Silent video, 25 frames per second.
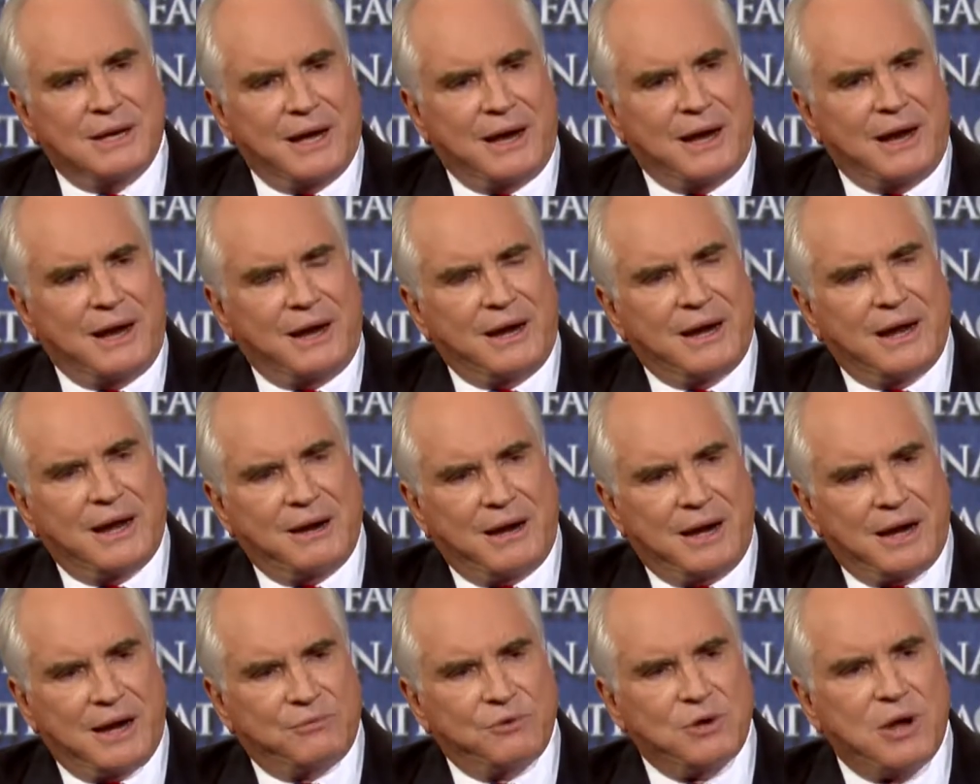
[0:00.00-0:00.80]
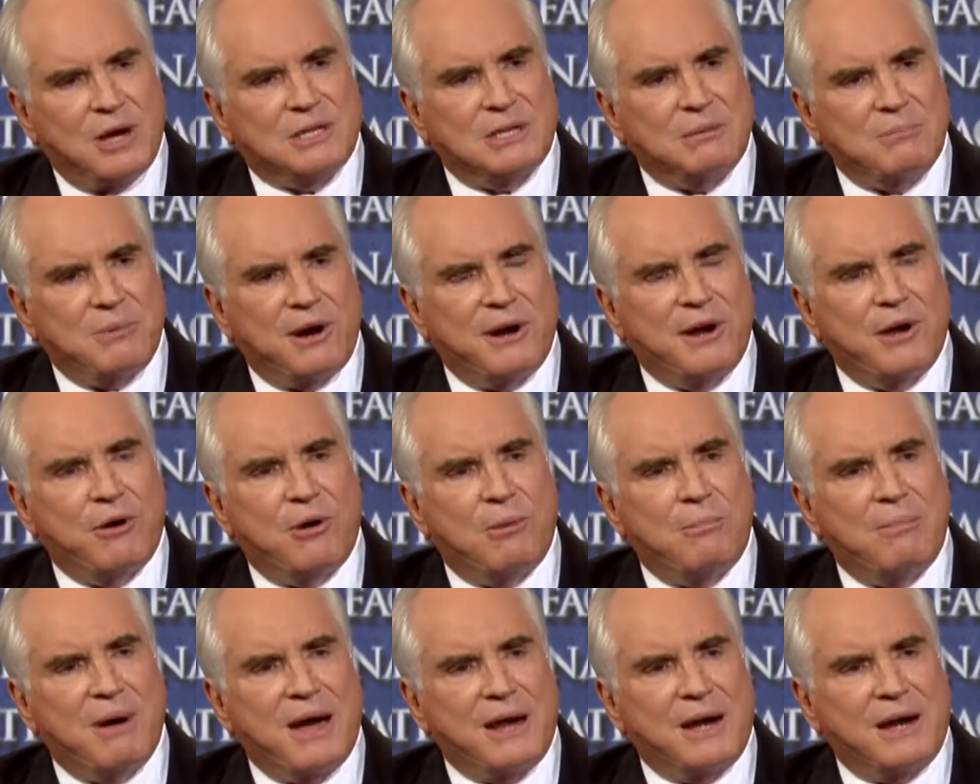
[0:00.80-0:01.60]
And I've talked to Mario
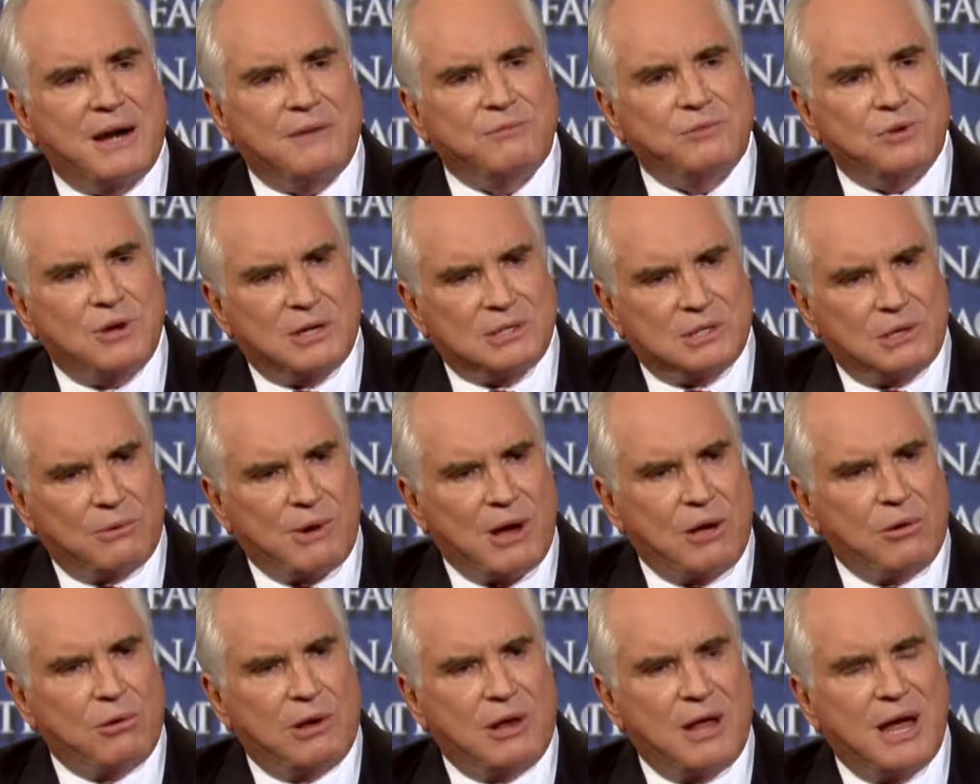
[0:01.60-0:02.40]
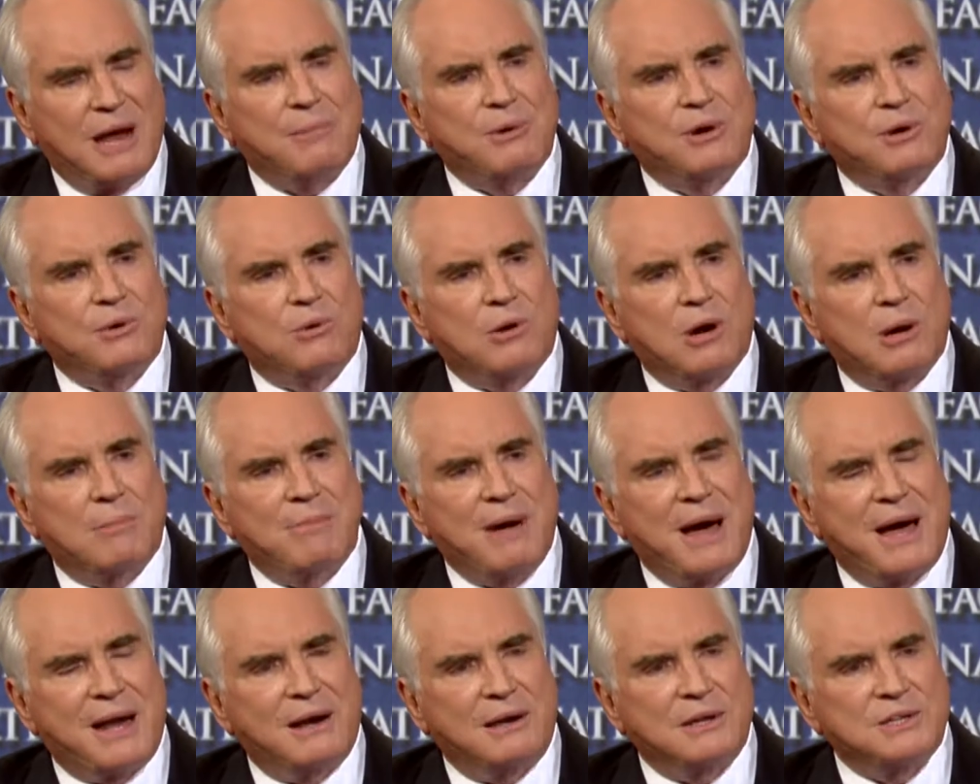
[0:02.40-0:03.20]
about it, and I've talked to Raul Labrador
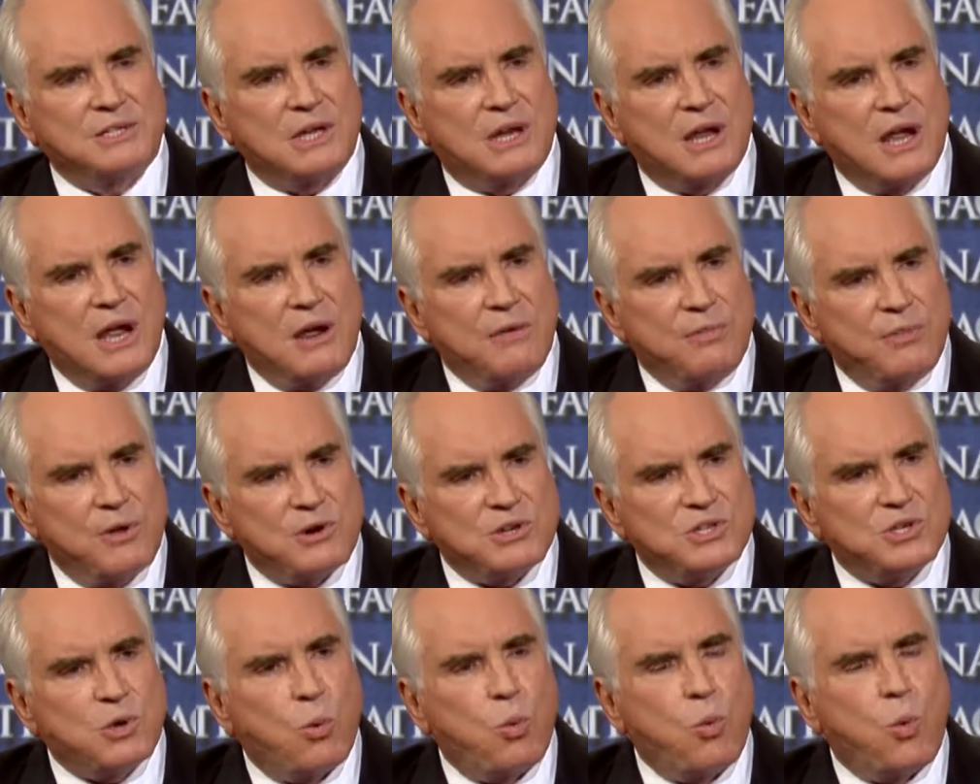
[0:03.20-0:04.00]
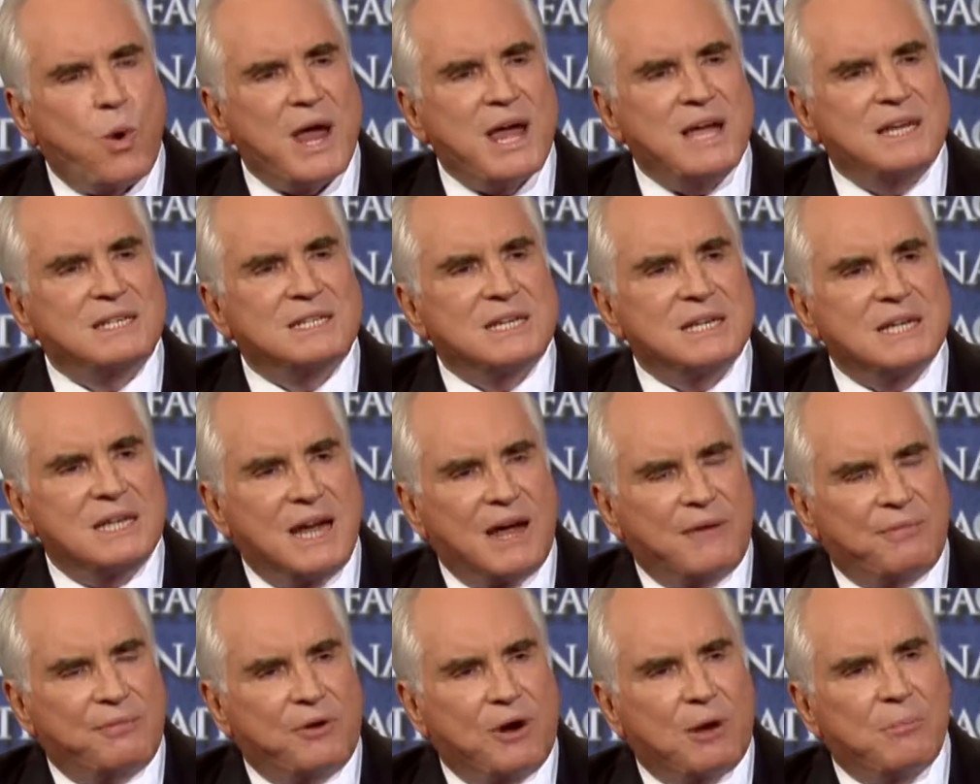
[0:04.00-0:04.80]
about it. Listen, there's a way to
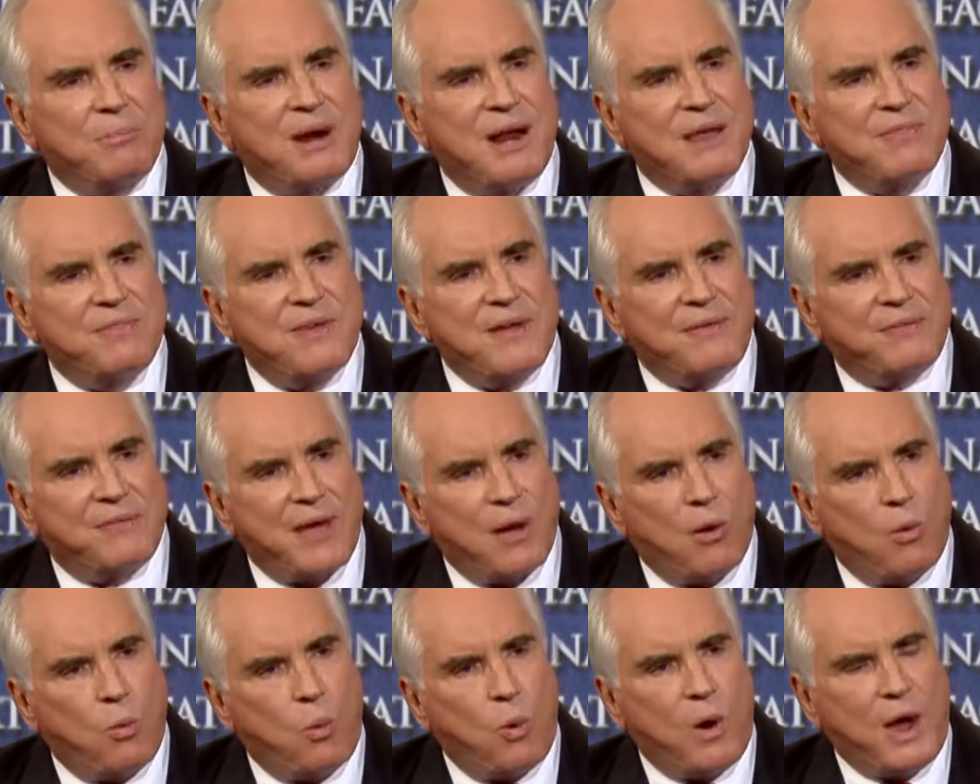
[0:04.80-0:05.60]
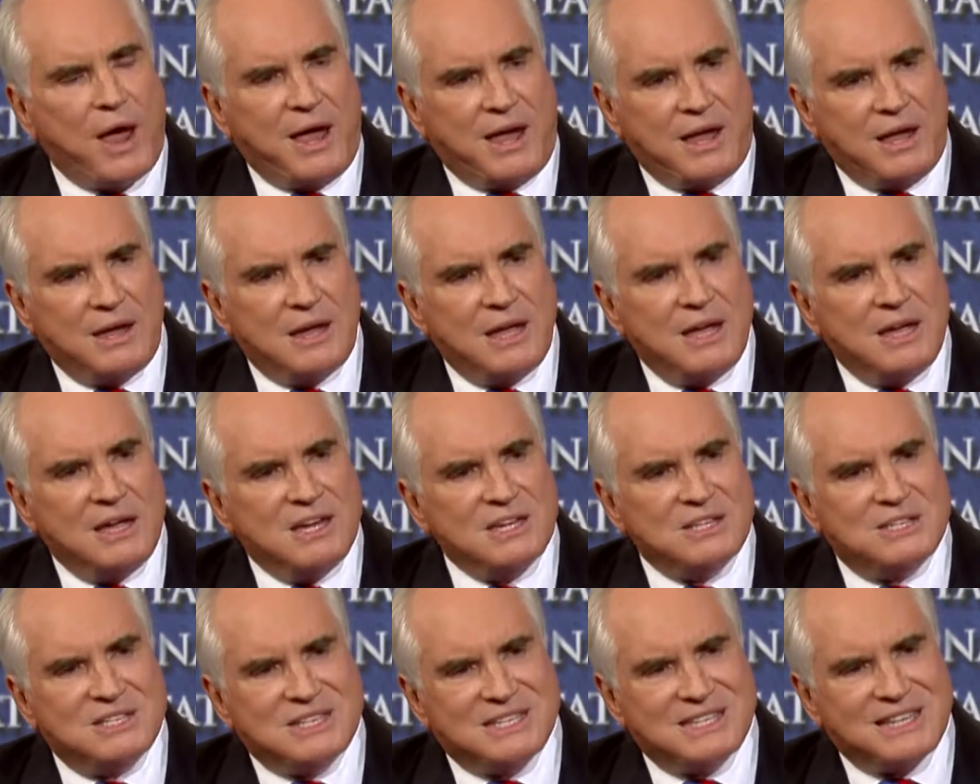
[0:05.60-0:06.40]
get there, but I think that way
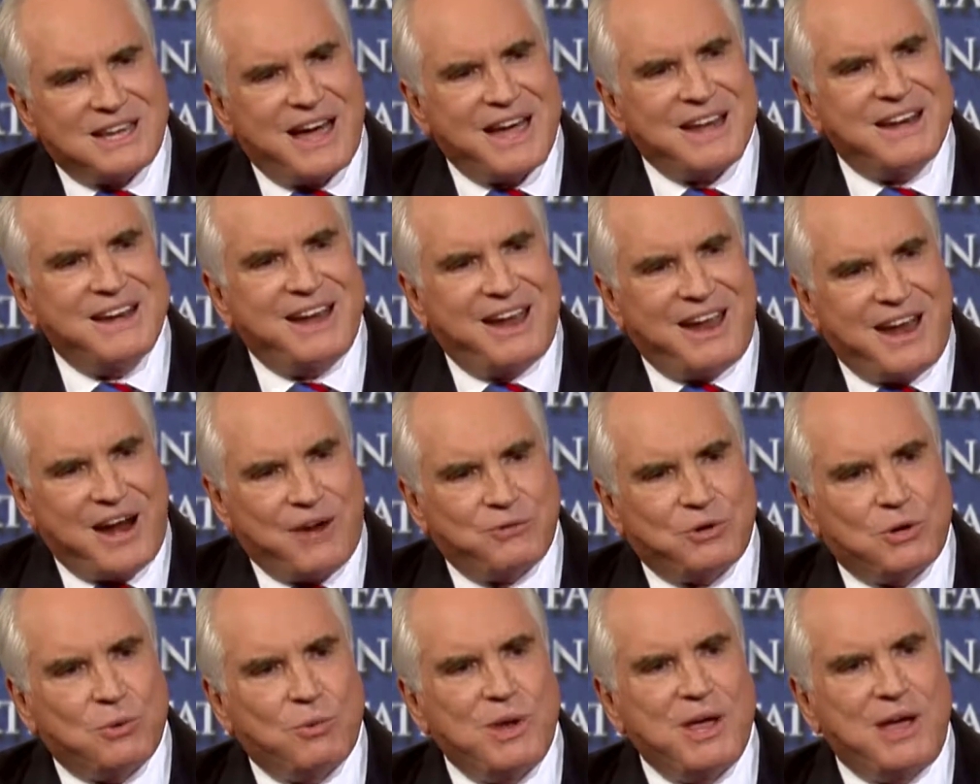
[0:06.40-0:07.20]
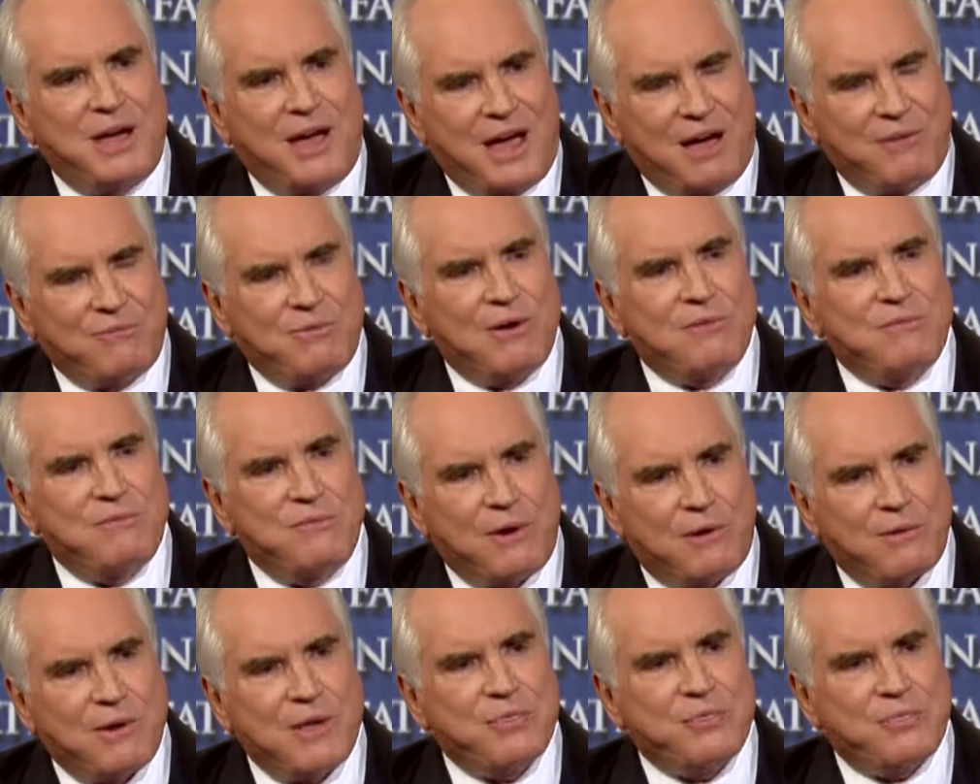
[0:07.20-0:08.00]
is decided after we have a
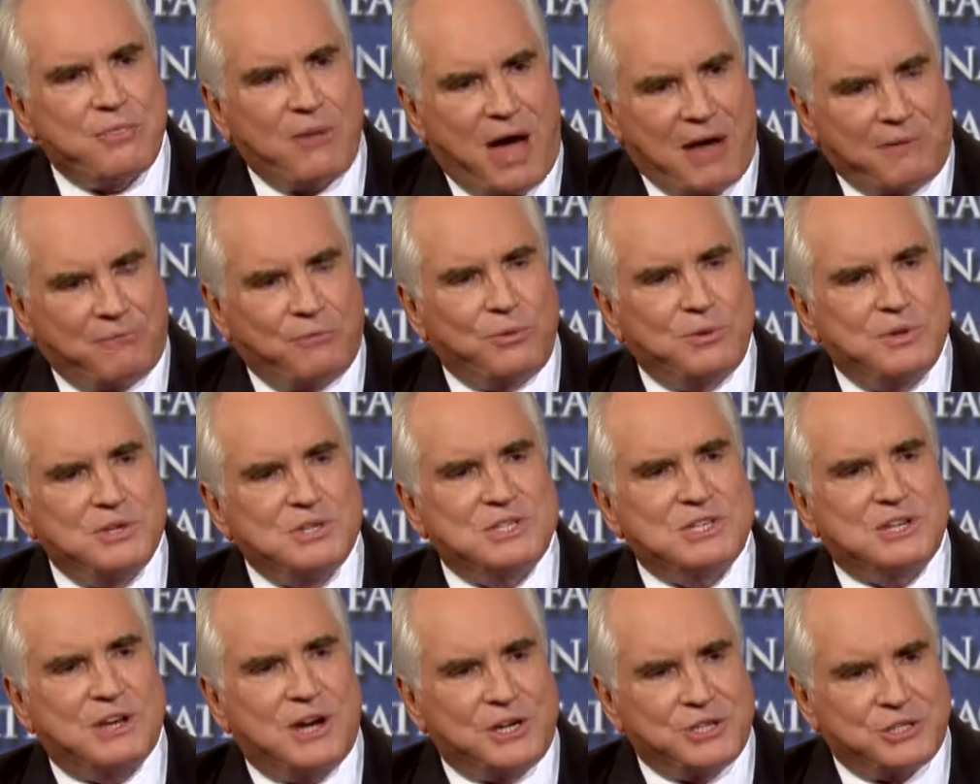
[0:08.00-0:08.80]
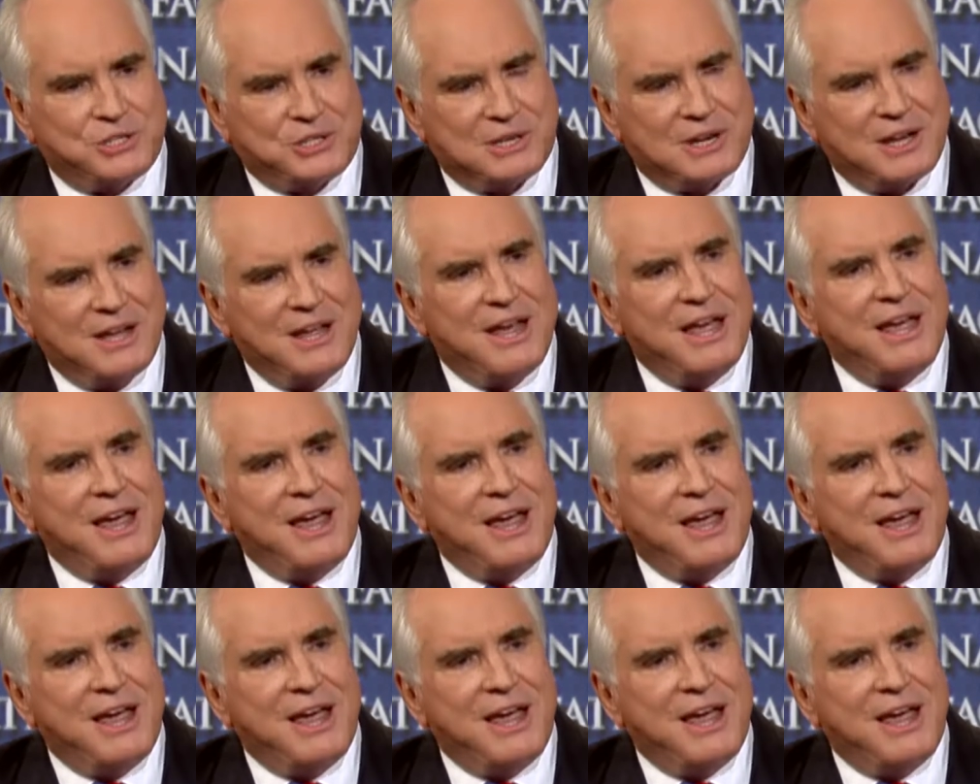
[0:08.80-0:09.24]
very thoughtful discussion.